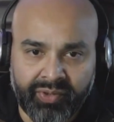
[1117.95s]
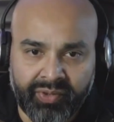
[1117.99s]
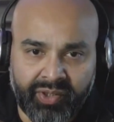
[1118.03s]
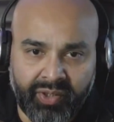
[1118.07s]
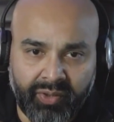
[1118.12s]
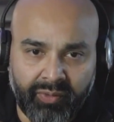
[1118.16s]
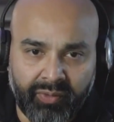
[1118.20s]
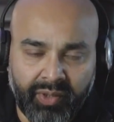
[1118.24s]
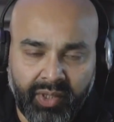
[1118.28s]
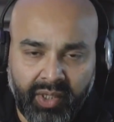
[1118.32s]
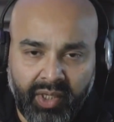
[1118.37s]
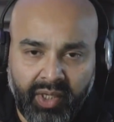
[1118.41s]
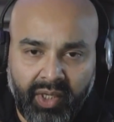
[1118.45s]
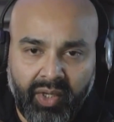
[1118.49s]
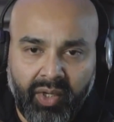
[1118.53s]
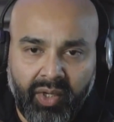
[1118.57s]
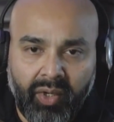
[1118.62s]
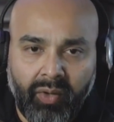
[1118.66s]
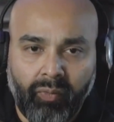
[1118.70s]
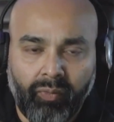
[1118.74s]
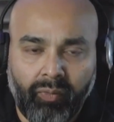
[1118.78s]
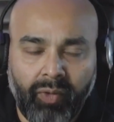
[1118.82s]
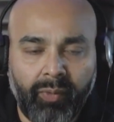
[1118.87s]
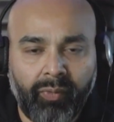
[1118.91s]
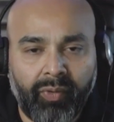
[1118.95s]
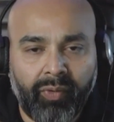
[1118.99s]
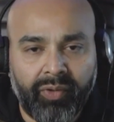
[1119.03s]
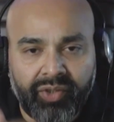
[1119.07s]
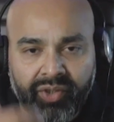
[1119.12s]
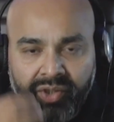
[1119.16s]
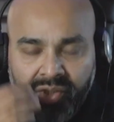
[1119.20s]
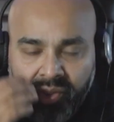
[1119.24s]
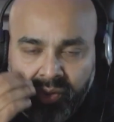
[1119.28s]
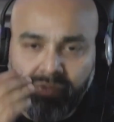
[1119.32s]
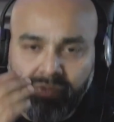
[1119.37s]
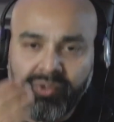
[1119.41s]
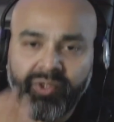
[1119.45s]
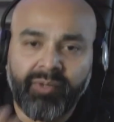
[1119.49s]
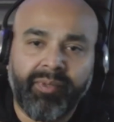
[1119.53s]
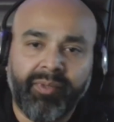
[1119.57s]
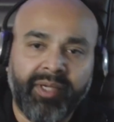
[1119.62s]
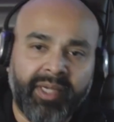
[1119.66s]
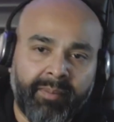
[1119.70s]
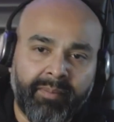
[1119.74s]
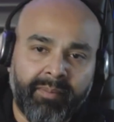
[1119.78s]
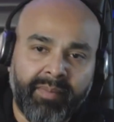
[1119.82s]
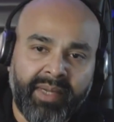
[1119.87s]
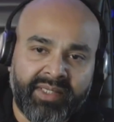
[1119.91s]
So we want you to
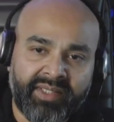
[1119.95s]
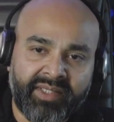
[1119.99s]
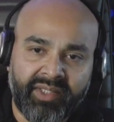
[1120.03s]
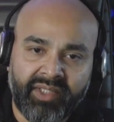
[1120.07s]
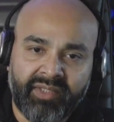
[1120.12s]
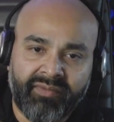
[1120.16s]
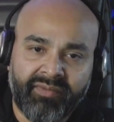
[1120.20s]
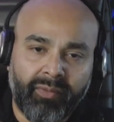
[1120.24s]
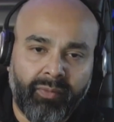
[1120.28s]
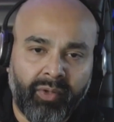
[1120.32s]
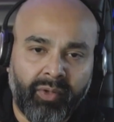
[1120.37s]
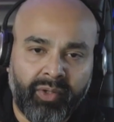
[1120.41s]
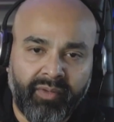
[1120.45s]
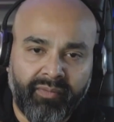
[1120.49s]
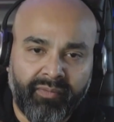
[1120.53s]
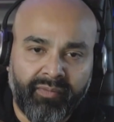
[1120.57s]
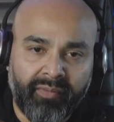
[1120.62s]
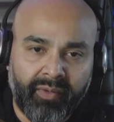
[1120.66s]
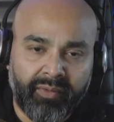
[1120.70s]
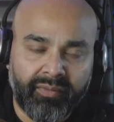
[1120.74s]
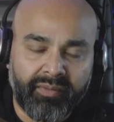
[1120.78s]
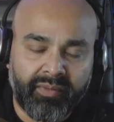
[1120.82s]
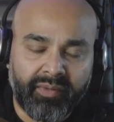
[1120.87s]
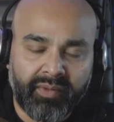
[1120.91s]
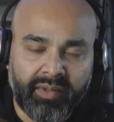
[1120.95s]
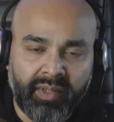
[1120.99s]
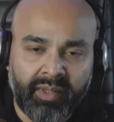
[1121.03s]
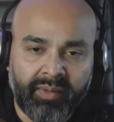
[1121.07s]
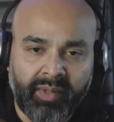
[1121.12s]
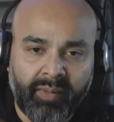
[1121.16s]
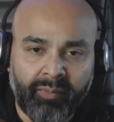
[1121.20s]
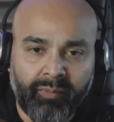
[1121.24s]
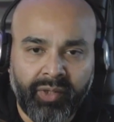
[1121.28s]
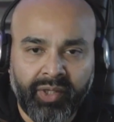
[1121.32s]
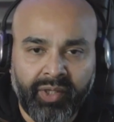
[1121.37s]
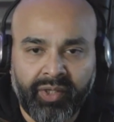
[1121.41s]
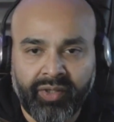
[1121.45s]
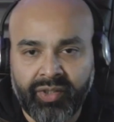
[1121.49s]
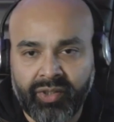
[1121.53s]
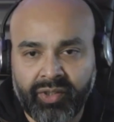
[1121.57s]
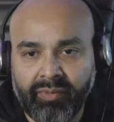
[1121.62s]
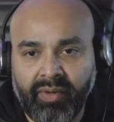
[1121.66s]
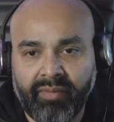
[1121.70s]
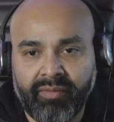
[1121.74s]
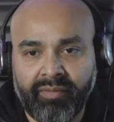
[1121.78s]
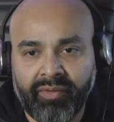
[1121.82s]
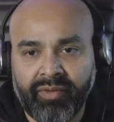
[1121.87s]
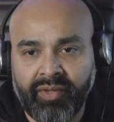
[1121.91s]
be ambassadors for RocketPhone, and we're going to
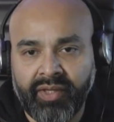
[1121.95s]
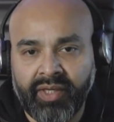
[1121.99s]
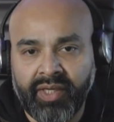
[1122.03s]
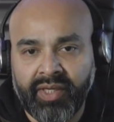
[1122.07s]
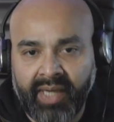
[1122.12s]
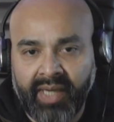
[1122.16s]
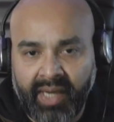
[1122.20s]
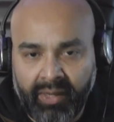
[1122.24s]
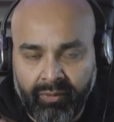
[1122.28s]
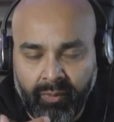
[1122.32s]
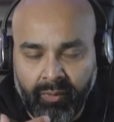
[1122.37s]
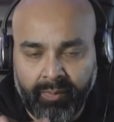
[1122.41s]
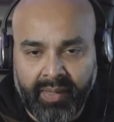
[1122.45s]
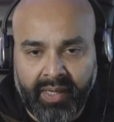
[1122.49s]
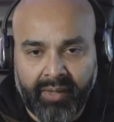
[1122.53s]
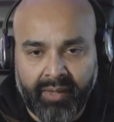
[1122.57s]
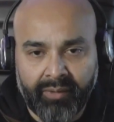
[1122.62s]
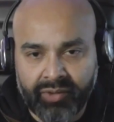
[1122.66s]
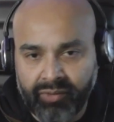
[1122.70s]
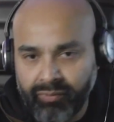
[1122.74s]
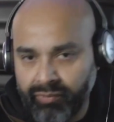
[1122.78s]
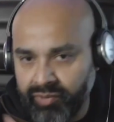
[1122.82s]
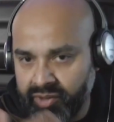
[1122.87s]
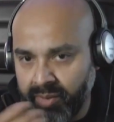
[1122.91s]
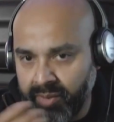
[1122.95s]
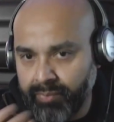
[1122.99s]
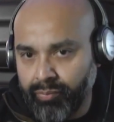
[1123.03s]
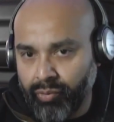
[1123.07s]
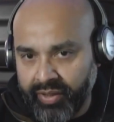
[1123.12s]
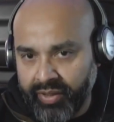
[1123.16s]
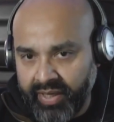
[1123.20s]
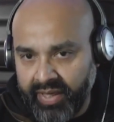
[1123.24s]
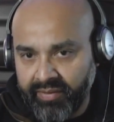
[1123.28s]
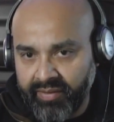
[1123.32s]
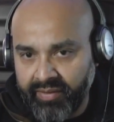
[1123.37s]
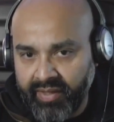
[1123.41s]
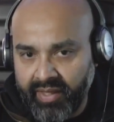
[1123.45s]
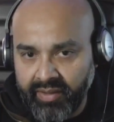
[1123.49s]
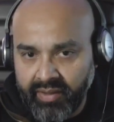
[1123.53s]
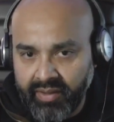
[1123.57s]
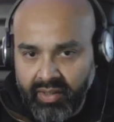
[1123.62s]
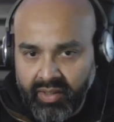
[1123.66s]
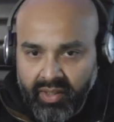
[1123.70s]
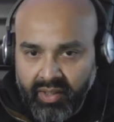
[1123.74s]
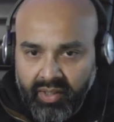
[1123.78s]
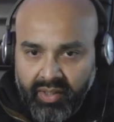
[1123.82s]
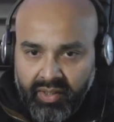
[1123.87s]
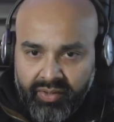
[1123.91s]
do everything in our power to reciprocate that.